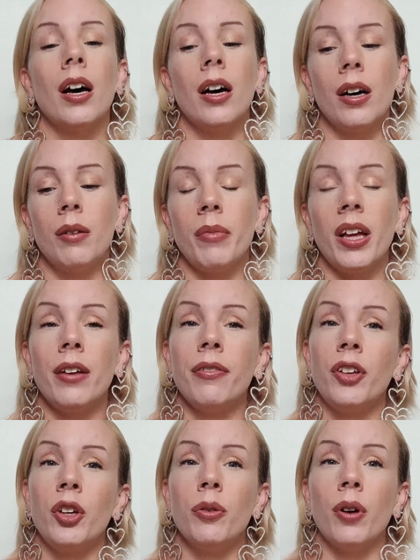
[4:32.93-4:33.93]

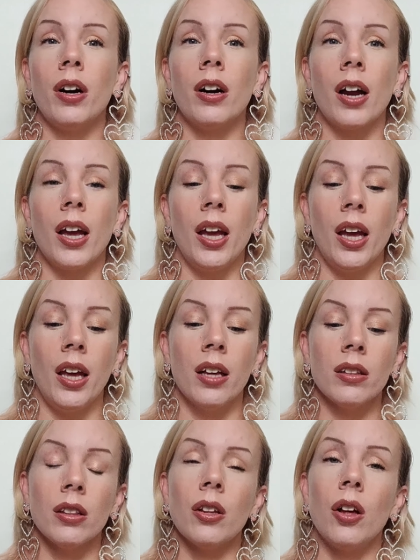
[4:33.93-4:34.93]
If you are a
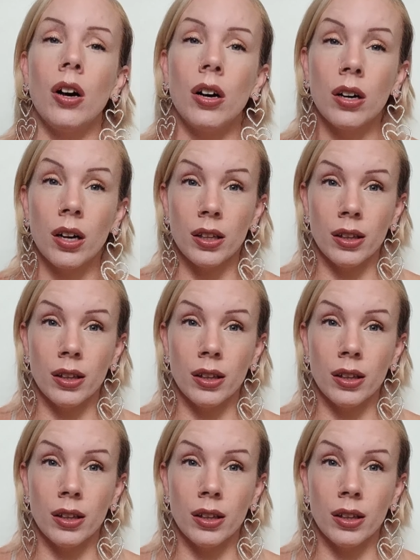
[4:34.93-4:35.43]
long